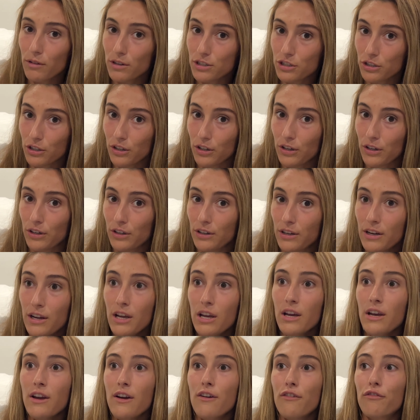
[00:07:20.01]
return
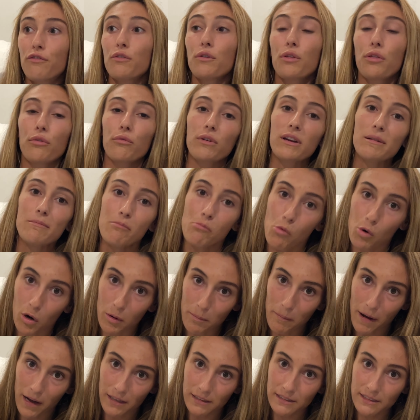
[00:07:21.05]
for 3
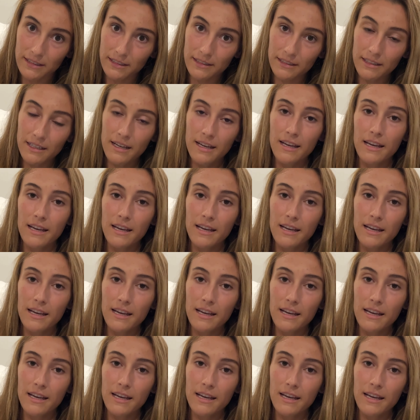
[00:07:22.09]
more months.